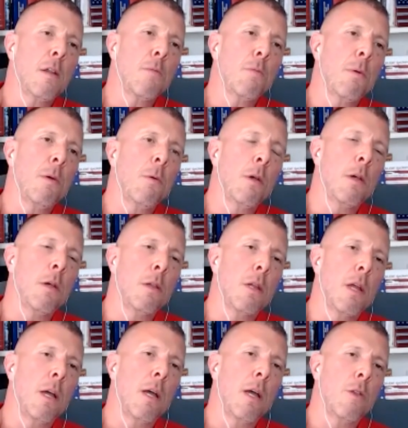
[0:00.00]

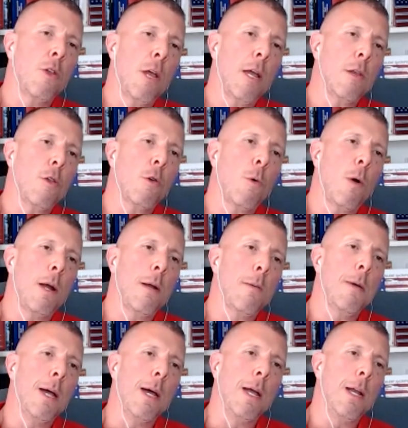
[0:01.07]
was changed quite a
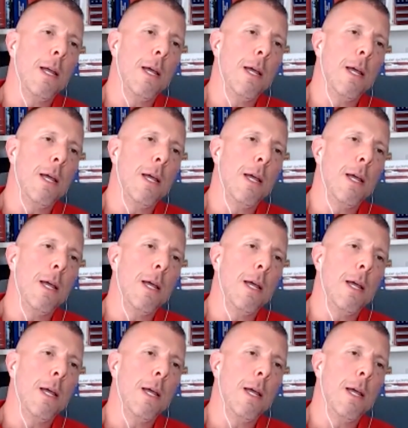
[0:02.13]
bit.